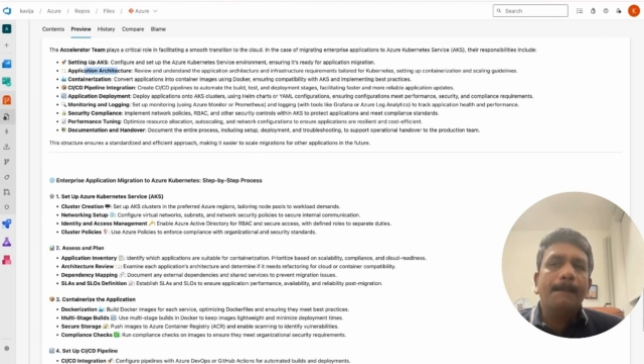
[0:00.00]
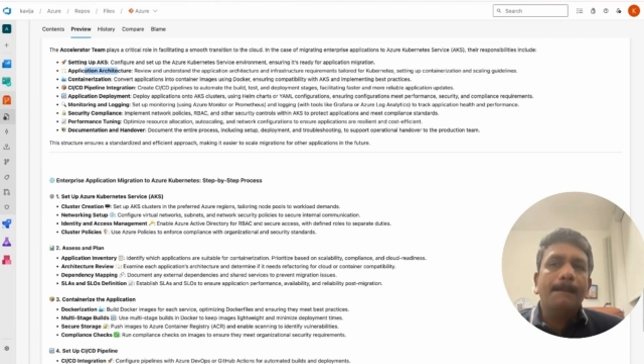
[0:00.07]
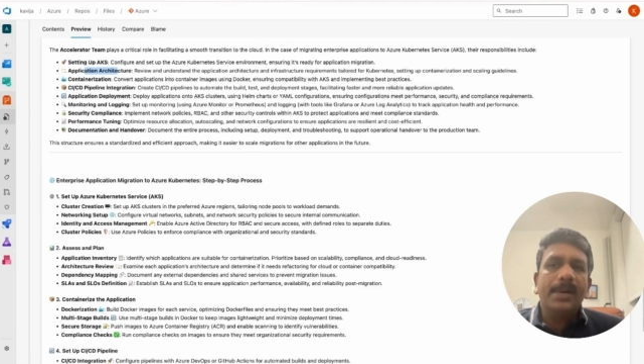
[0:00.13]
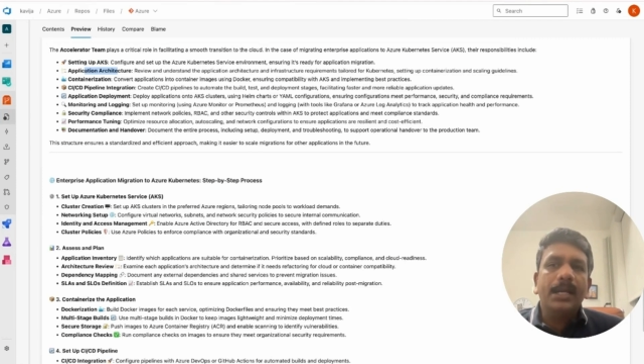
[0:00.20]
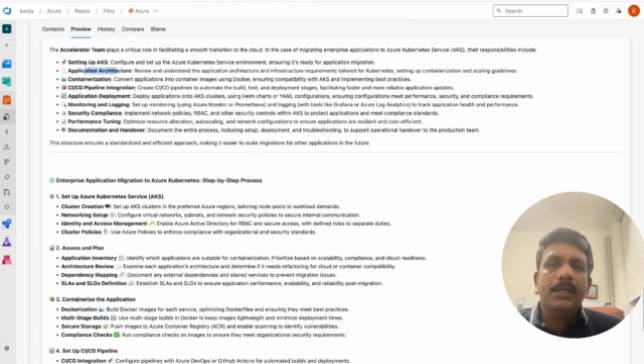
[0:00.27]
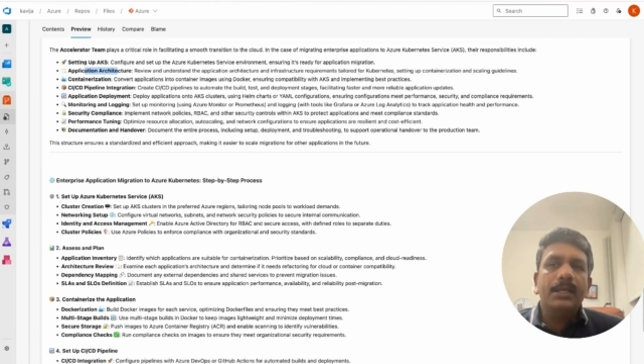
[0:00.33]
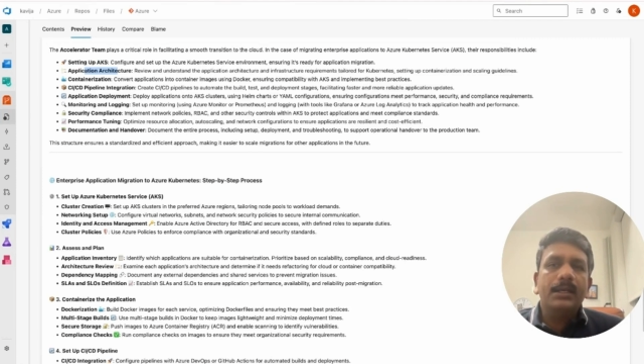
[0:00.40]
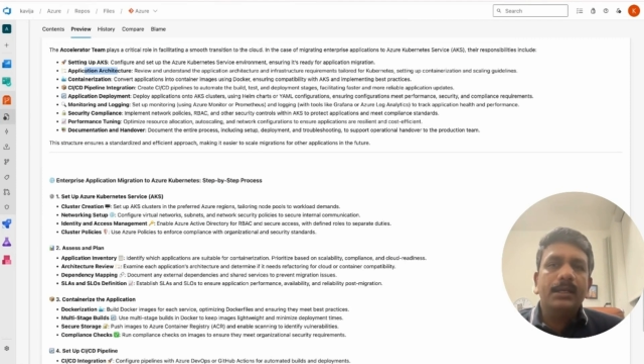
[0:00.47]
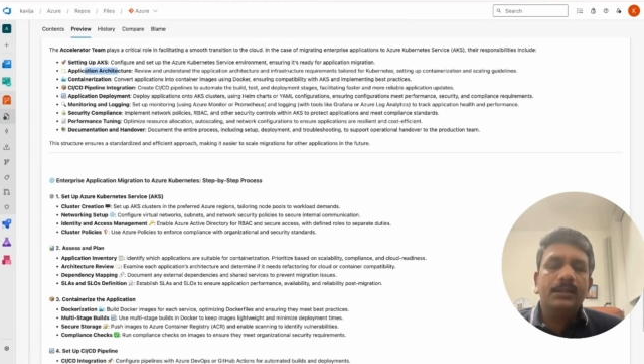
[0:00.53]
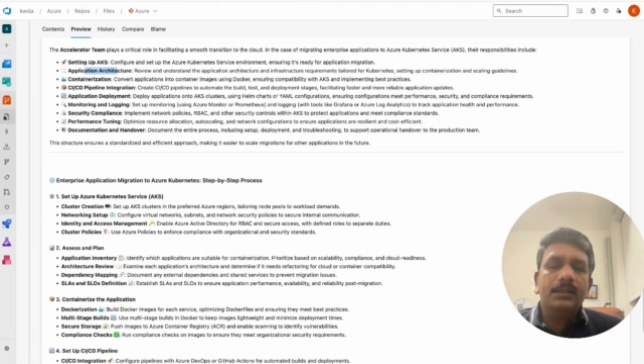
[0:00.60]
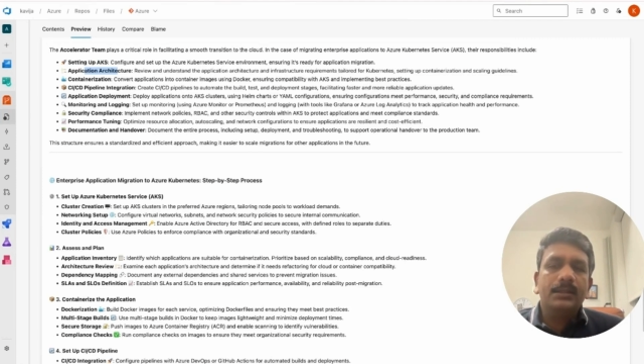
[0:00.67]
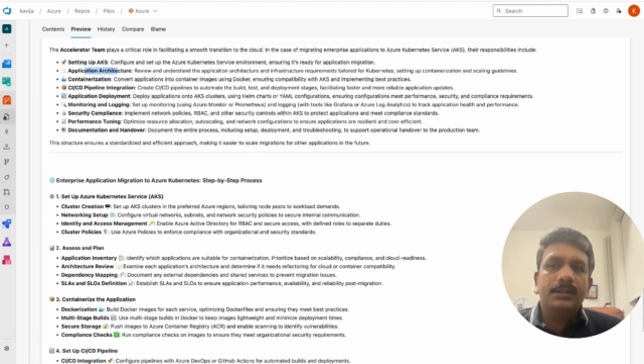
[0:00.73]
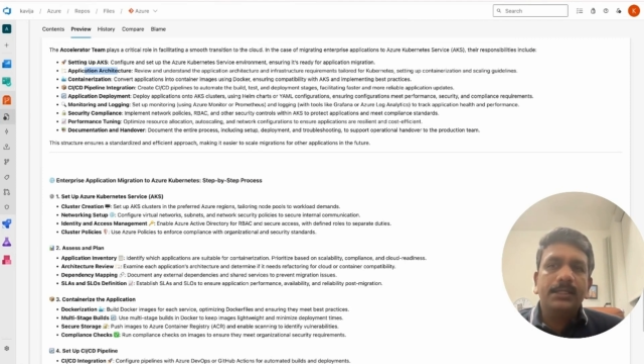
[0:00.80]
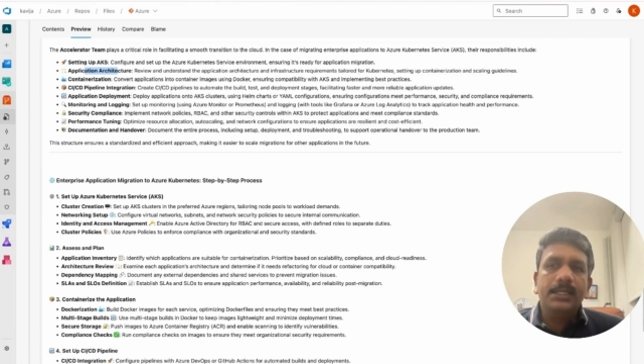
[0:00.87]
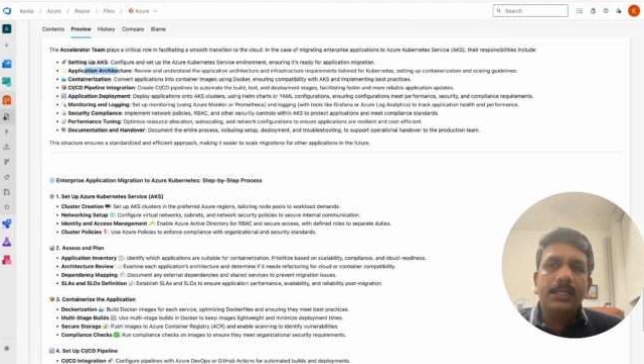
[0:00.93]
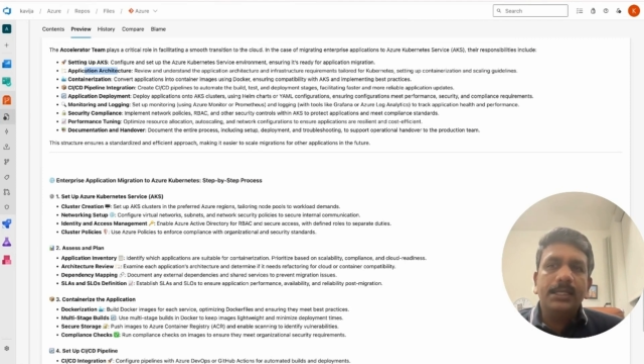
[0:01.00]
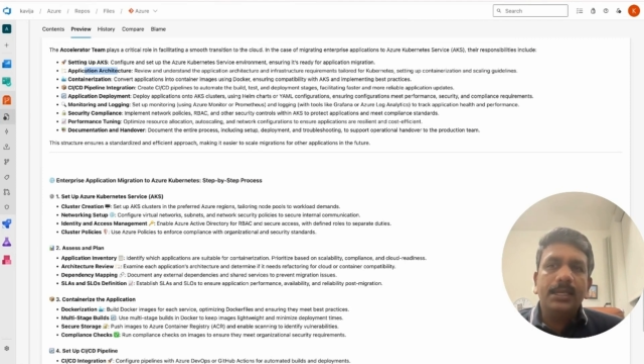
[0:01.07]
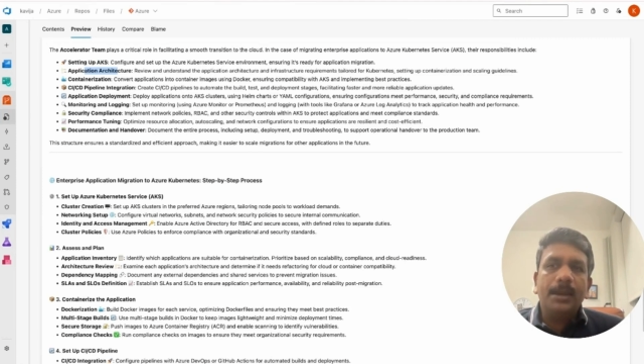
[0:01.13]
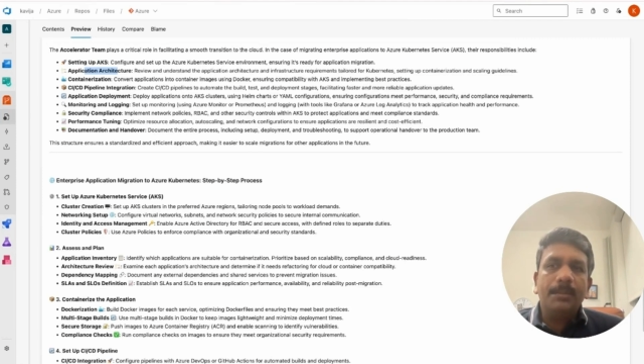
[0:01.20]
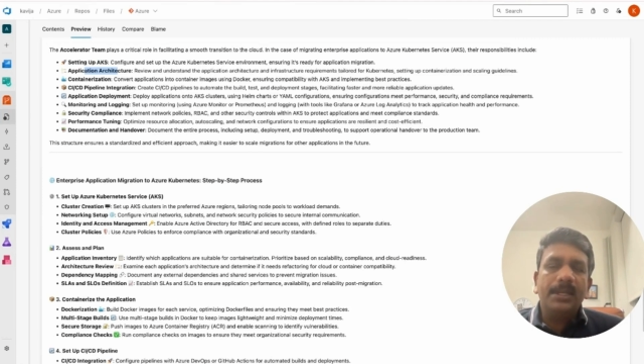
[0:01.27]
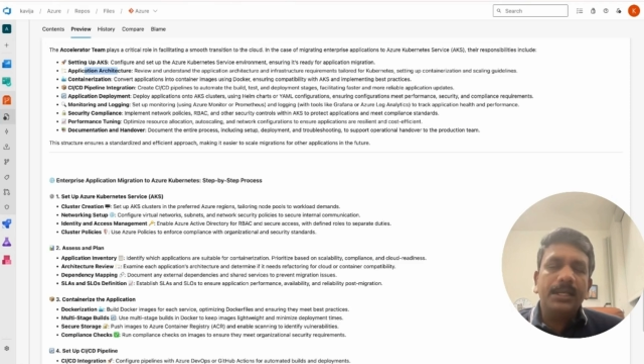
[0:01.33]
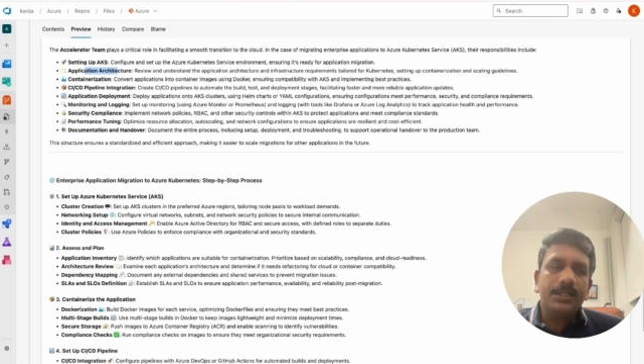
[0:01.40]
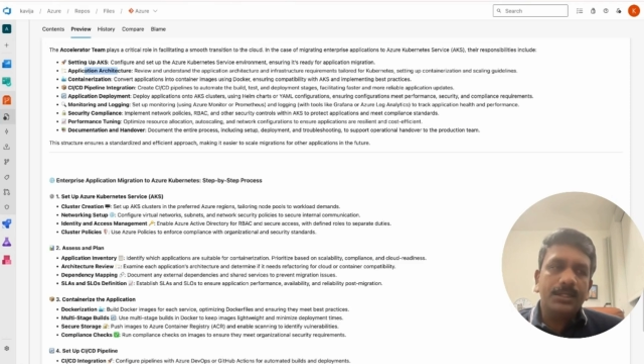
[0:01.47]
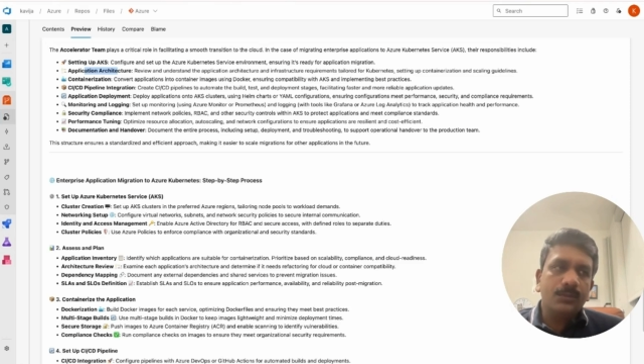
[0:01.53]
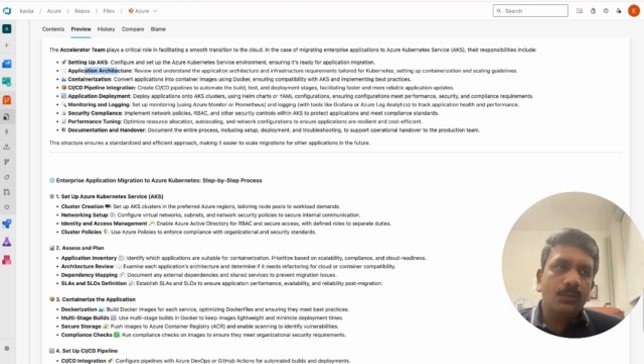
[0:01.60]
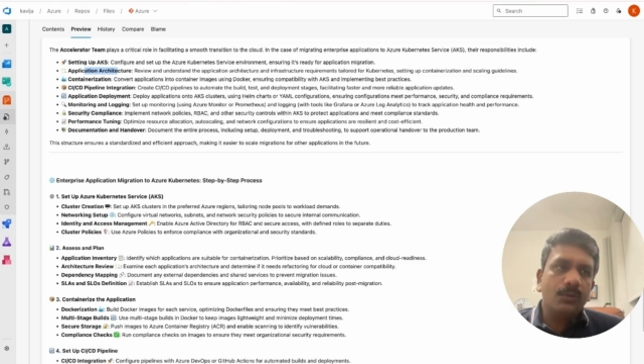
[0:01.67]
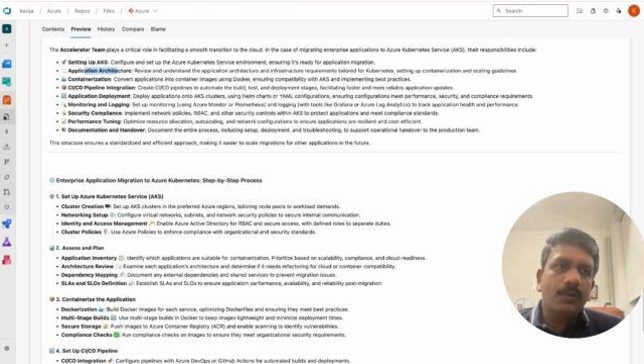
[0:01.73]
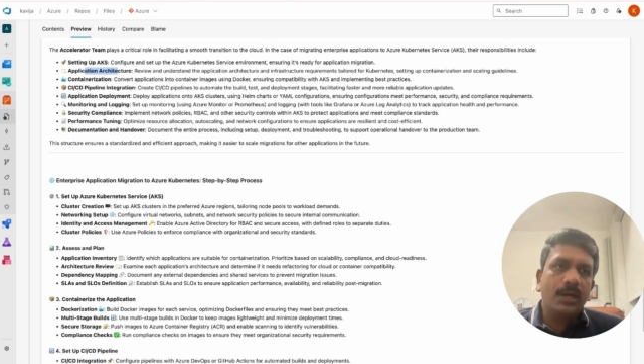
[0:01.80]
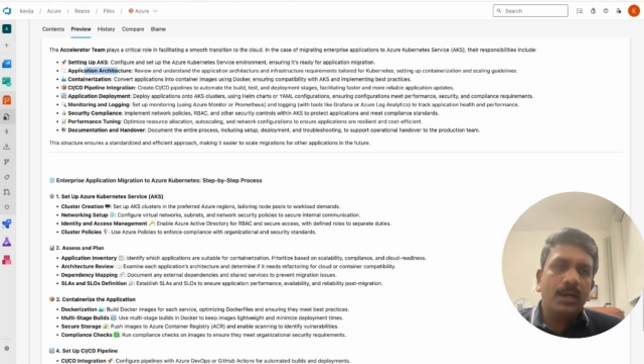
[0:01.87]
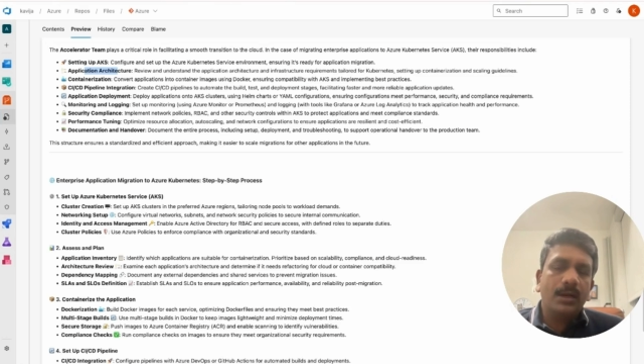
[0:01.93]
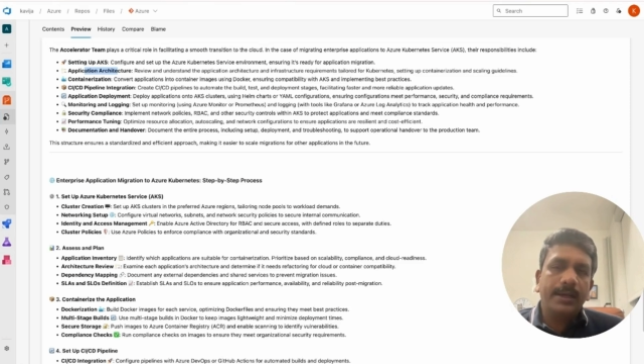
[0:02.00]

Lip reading: but the application overall